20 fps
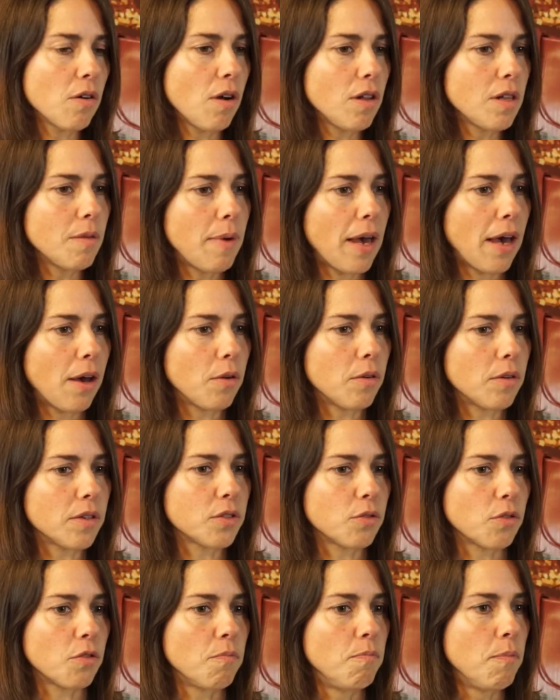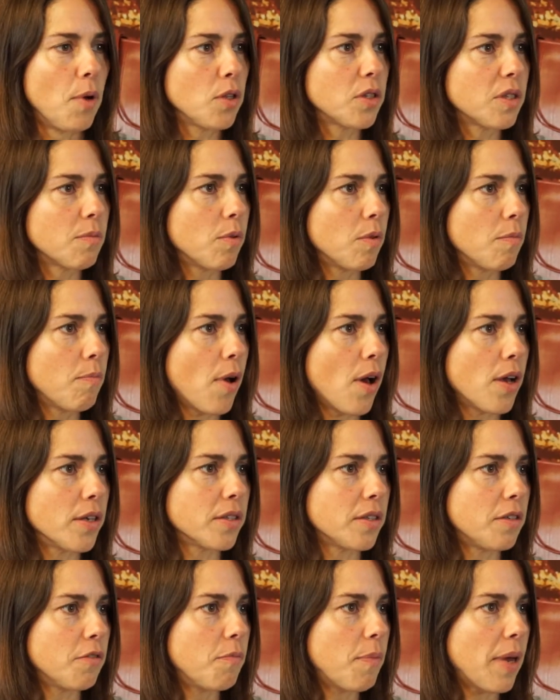all about sort of multiple
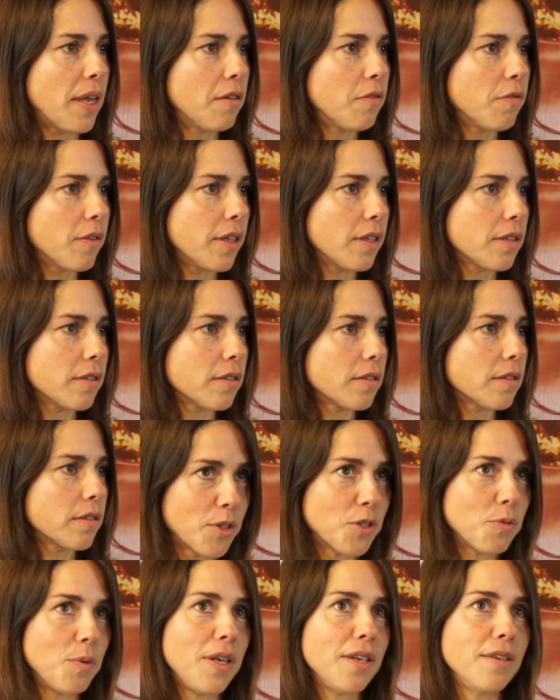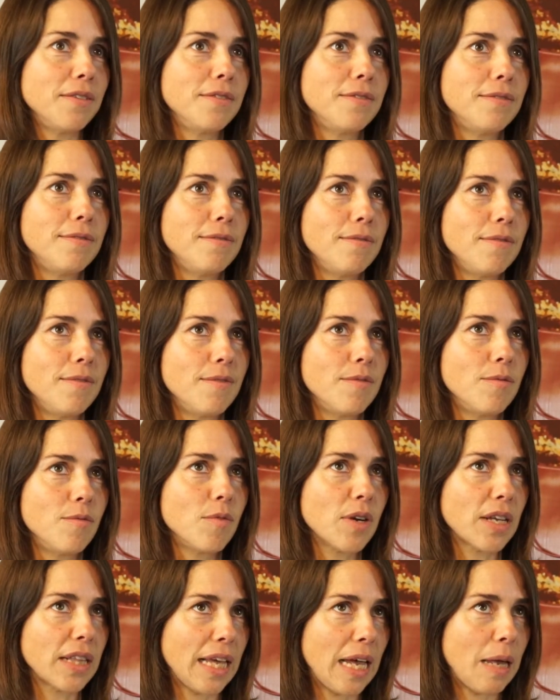positive benefits, how much we can
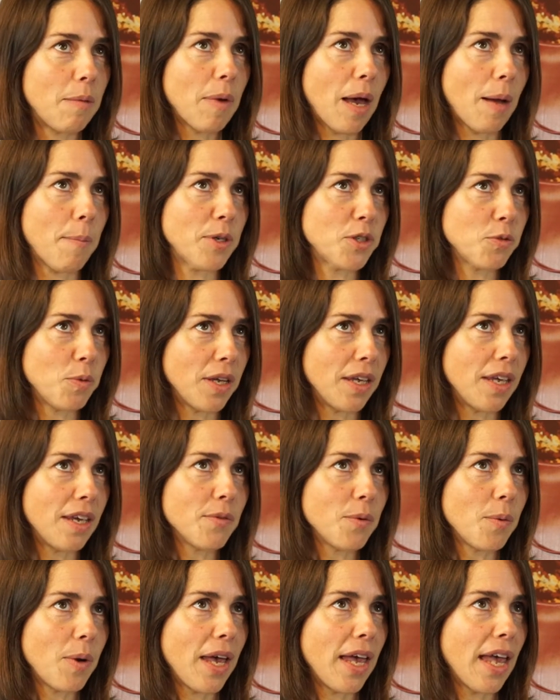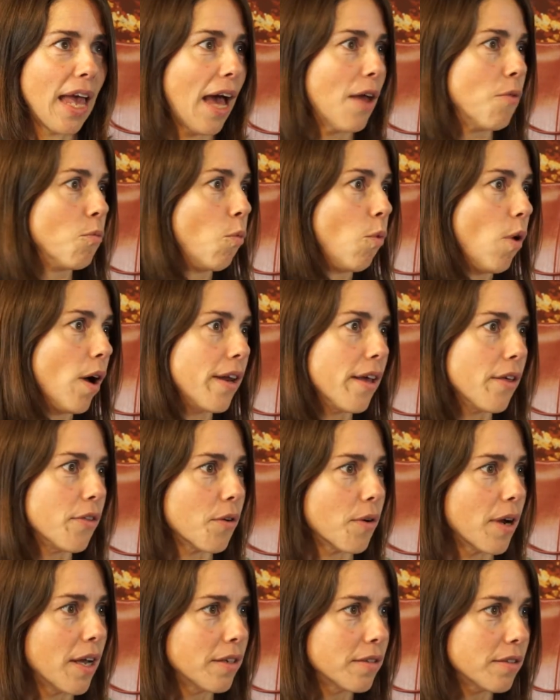reclaim, how much we can give away, and what
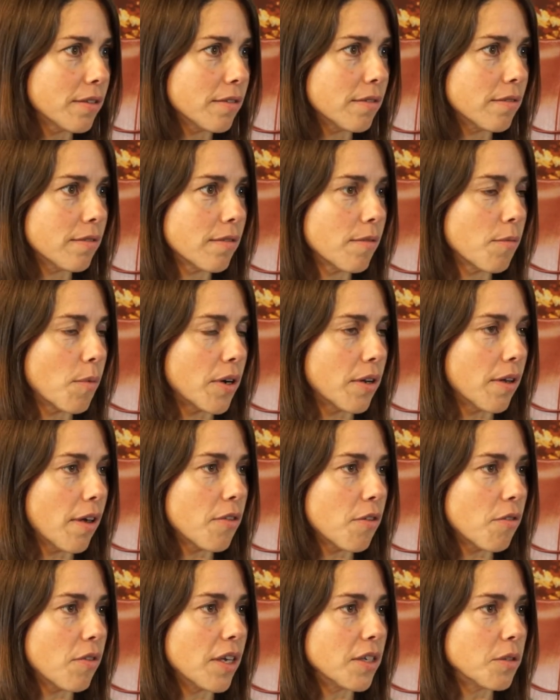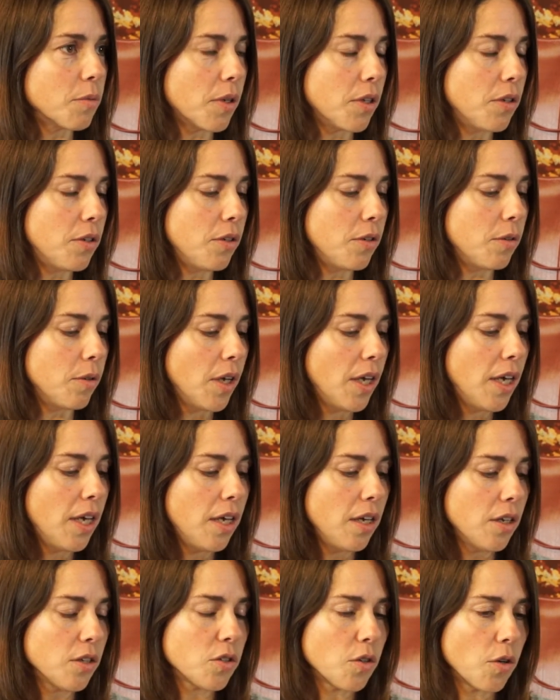other things we can do.
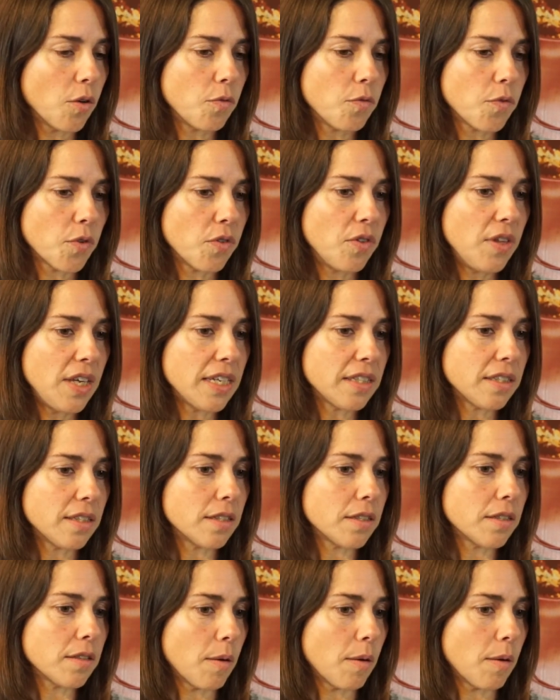So for this, it's